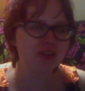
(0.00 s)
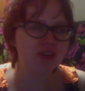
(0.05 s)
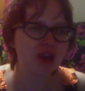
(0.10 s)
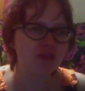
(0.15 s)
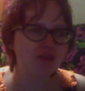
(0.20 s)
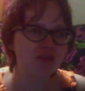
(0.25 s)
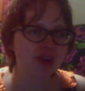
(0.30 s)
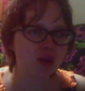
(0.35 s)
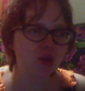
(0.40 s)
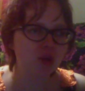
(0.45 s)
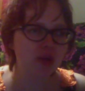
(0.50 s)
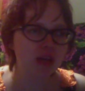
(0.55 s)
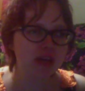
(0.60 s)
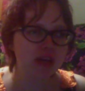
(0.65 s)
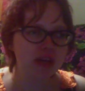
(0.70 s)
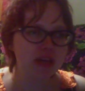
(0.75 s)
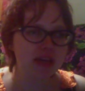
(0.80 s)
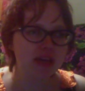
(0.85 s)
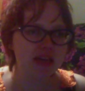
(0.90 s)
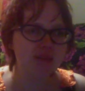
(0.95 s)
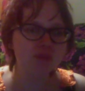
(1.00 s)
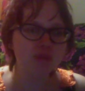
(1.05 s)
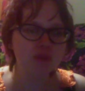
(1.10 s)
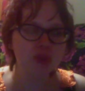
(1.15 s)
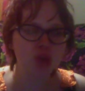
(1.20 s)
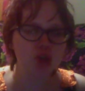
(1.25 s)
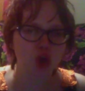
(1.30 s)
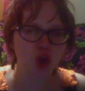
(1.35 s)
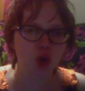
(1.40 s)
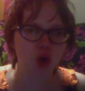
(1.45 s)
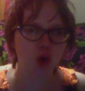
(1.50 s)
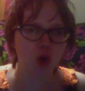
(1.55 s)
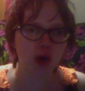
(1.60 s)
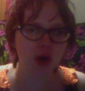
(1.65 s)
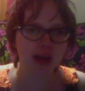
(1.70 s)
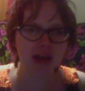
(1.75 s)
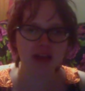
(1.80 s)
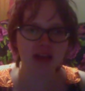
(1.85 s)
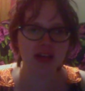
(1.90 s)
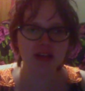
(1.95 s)
definitely immature
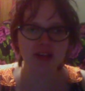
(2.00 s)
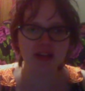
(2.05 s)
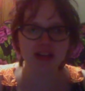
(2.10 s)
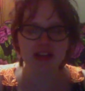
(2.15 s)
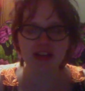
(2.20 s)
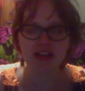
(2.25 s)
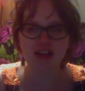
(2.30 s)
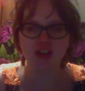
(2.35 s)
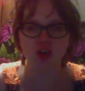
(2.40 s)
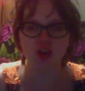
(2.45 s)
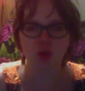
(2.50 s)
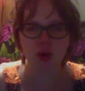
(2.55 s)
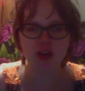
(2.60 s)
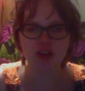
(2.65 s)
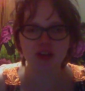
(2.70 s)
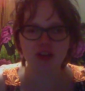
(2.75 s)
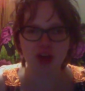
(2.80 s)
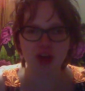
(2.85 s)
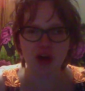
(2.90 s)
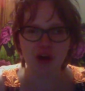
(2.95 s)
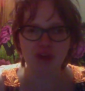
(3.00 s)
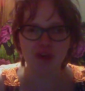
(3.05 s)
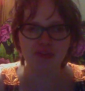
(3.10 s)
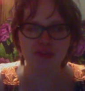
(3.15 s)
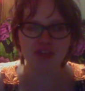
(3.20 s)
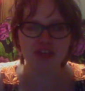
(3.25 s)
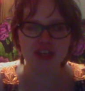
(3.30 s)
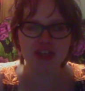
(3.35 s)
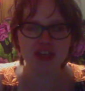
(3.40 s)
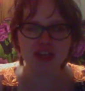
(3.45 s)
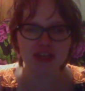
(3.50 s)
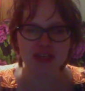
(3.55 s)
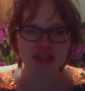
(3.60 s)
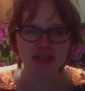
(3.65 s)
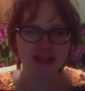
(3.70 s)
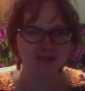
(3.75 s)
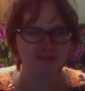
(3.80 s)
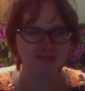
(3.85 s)
and ignorant of the